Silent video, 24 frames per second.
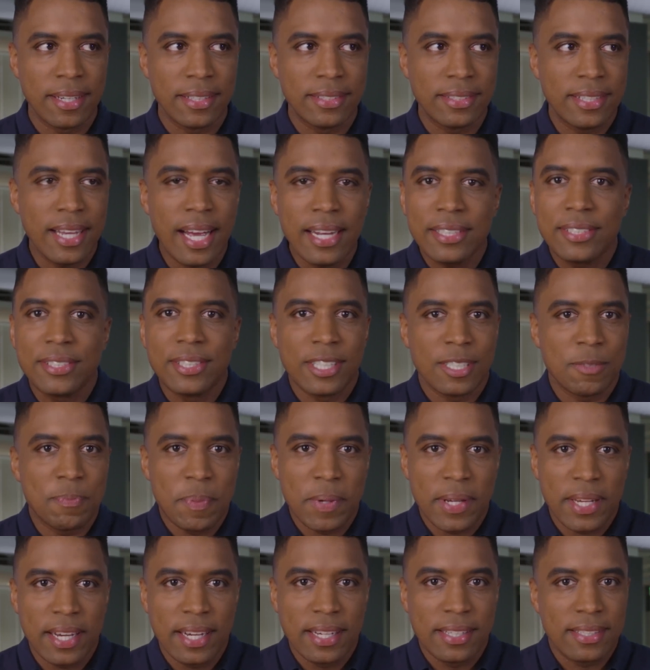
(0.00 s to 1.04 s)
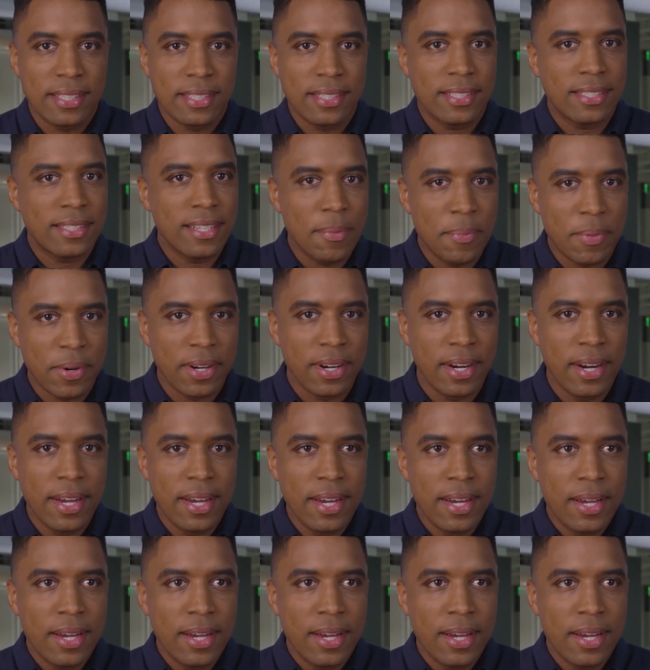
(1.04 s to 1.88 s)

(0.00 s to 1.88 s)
it's not just because it's summer.